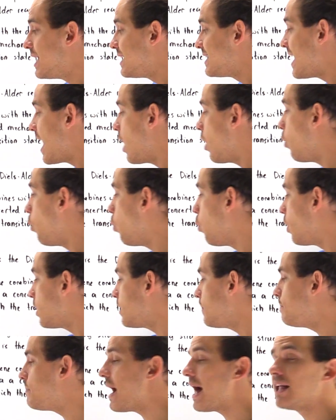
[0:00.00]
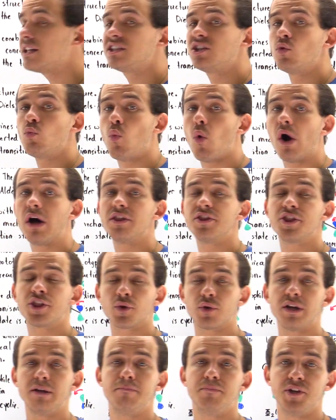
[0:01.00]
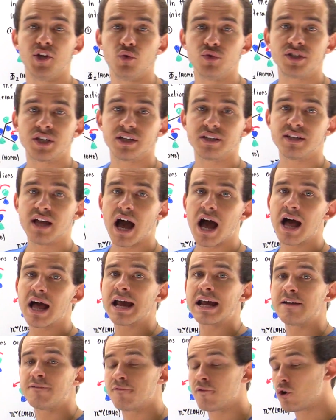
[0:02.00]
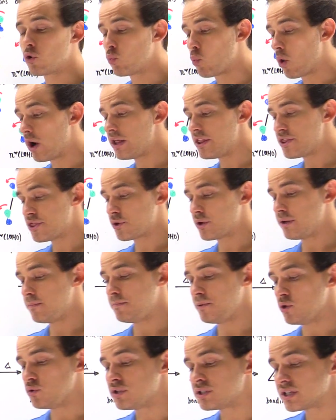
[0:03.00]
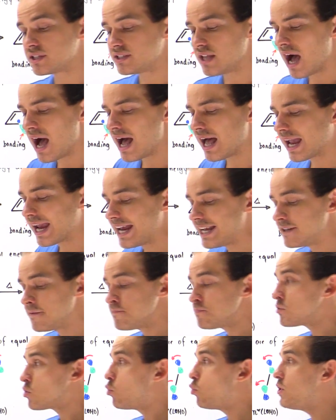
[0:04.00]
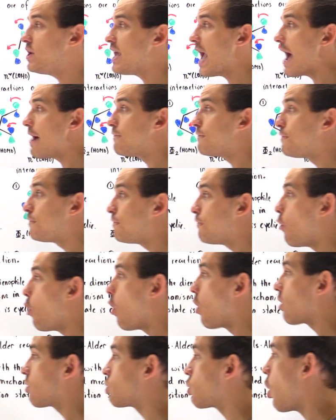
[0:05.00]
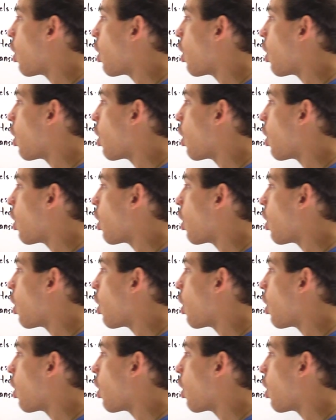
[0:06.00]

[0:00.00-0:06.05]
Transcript: Now, what about the 1,3-butadiene? For 1,3-butadiene, we have four